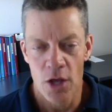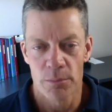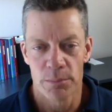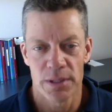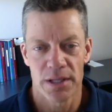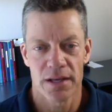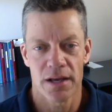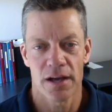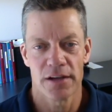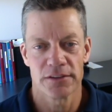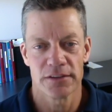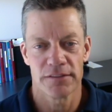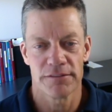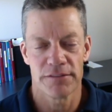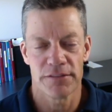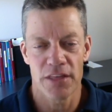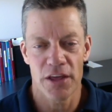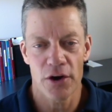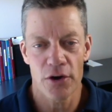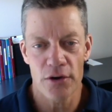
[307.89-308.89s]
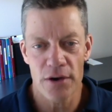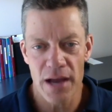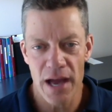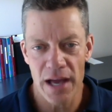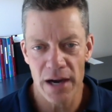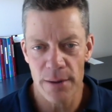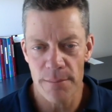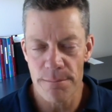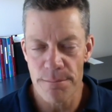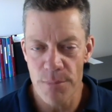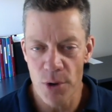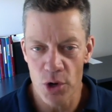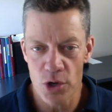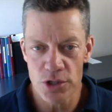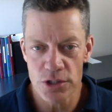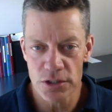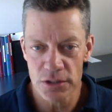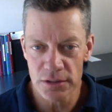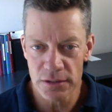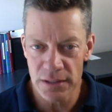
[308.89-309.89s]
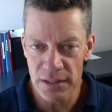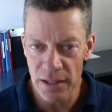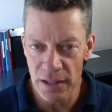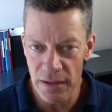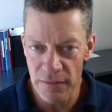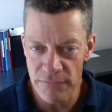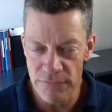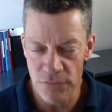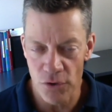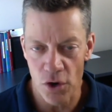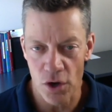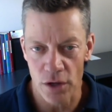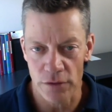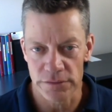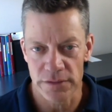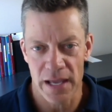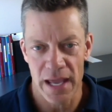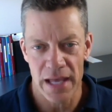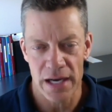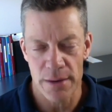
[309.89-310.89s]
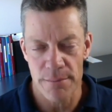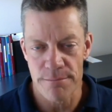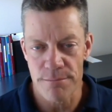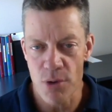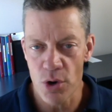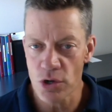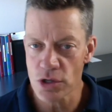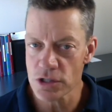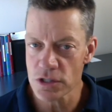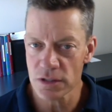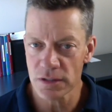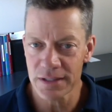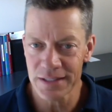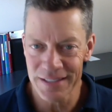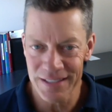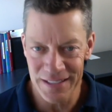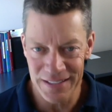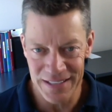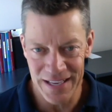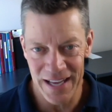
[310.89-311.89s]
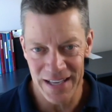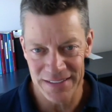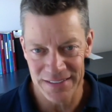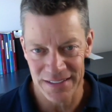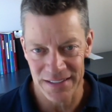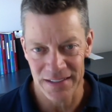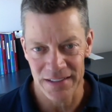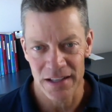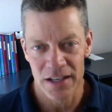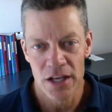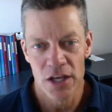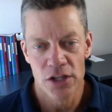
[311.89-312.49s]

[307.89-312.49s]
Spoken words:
Because if they're not emotionally involved and emotionally connected